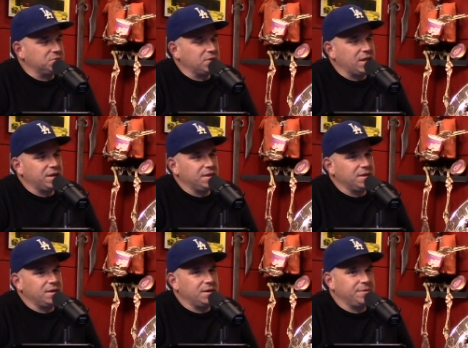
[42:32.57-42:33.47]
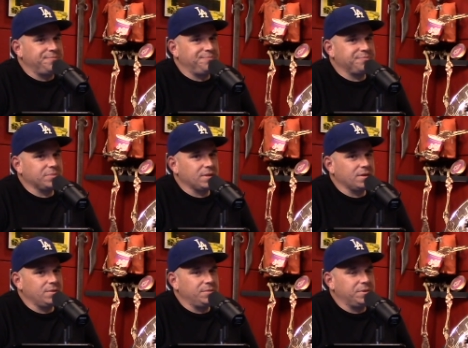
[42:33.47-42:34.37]
So a lot of the,
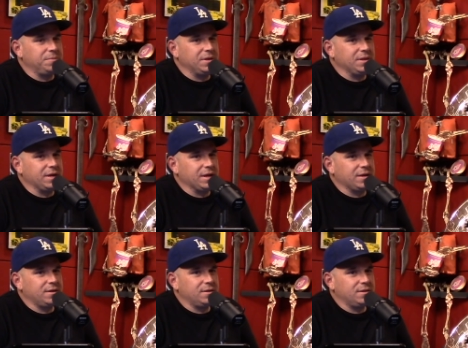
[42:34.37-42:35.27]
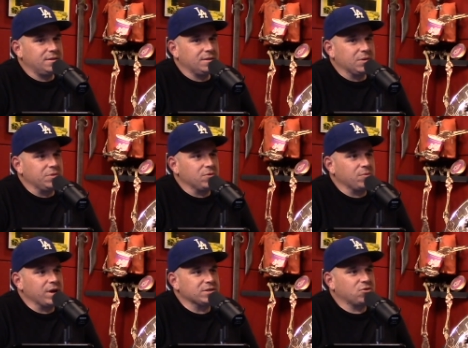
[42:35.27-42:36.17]
would it be like when the
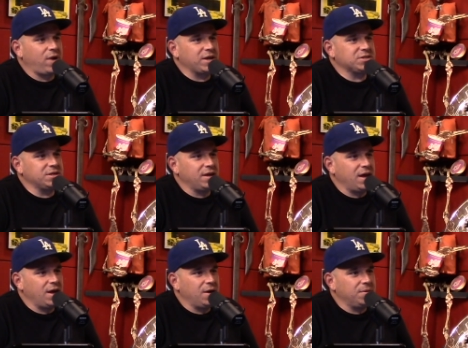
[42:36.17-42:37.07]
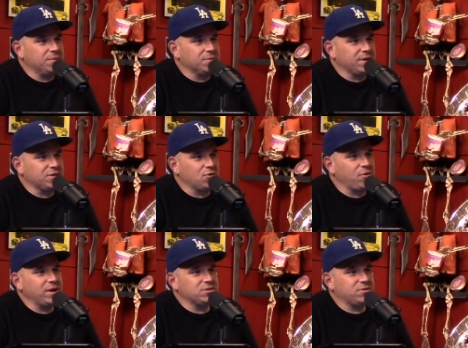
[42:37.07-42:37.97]
rig's crashing down or like the
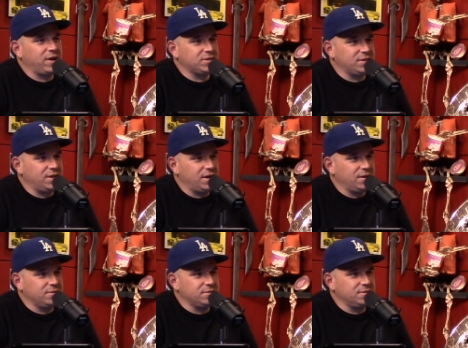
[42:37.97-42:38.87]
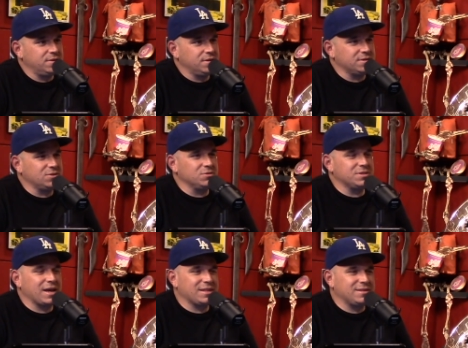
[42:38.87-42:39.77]
crane's crashing down? Because
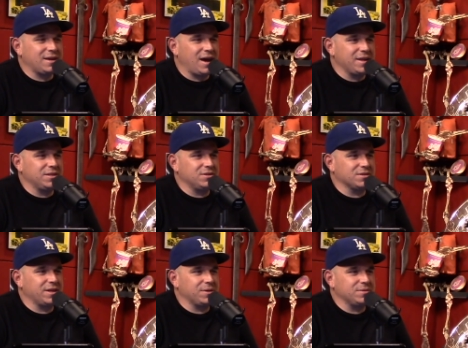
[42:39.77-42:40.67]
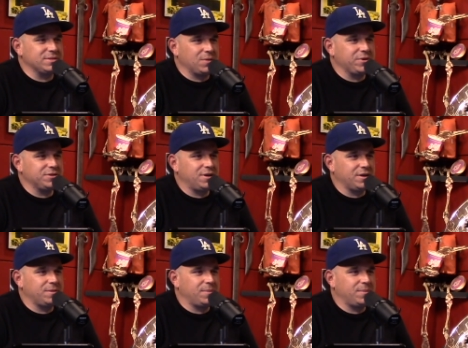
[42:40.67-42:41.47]
that kind of look like, is that what you're talking about?